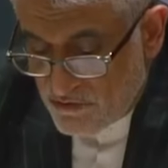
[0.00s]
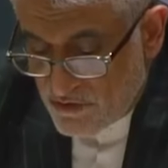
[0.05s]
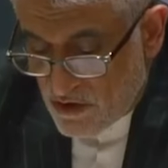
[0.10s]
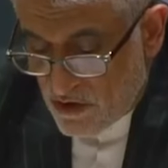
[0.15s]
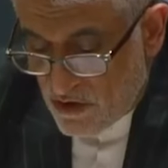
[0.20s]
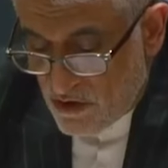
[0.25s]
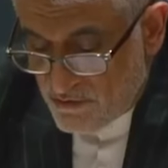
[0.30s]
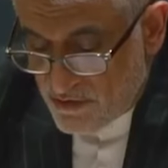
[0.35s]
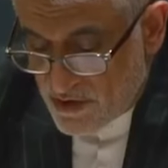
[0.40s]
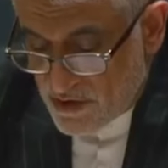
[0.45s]
with
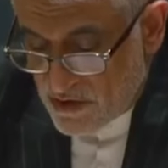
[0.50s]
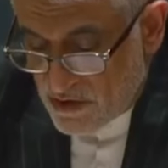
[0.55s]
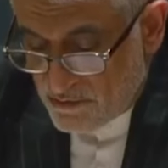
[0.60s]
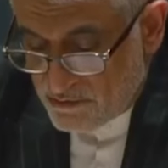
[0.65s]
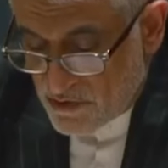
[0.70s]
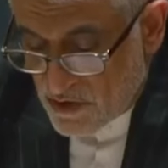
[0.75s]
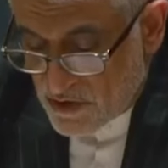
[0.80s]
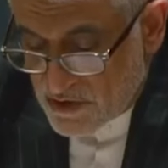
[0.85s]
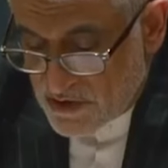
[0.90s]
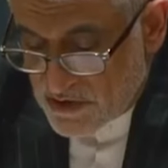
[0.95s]
our
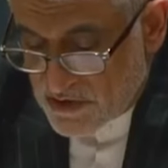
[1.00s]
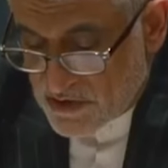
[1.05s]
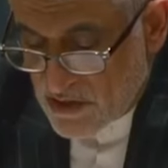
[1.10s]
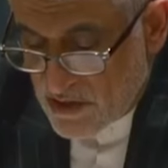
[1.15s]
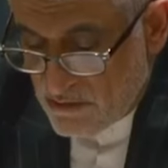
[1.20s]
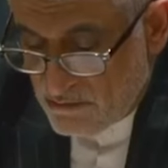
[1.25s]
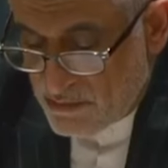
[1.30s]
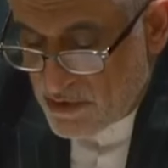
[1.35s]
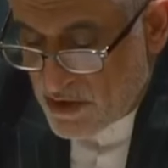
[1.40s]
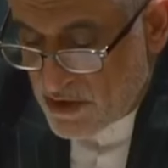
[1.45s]
Lebanese
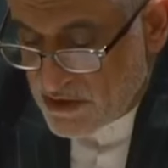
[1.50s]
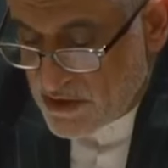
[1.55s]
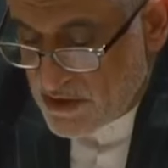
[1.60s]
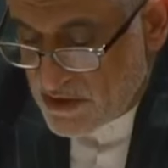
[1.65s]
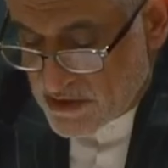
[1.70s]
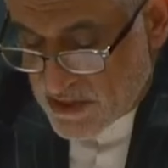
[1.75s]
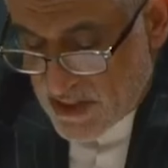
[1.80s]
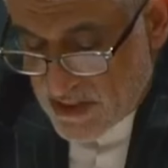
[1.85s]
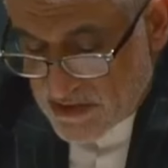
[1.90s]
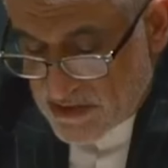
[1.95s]

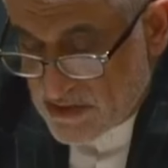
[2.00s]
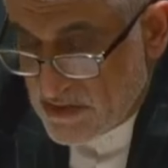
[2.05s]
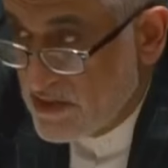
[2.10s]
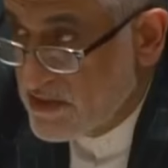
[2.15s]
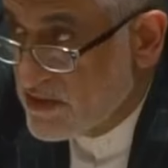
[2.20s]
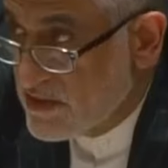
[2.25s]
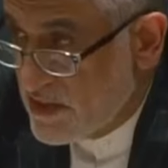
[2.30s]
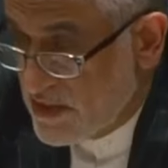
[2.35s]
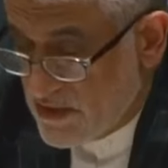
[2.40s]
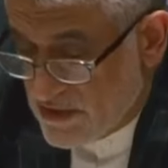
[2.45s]
brothers and
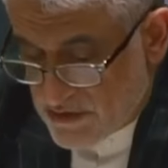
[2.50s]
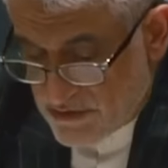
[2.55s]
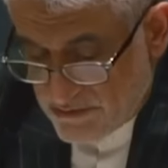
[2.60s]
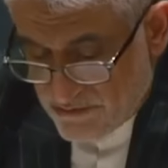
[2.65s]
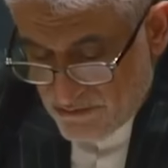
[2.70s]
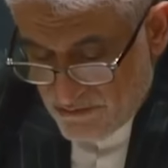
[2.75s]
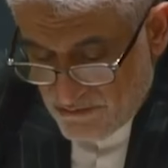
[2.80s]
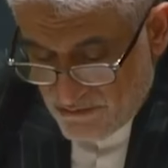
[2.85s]
sisters.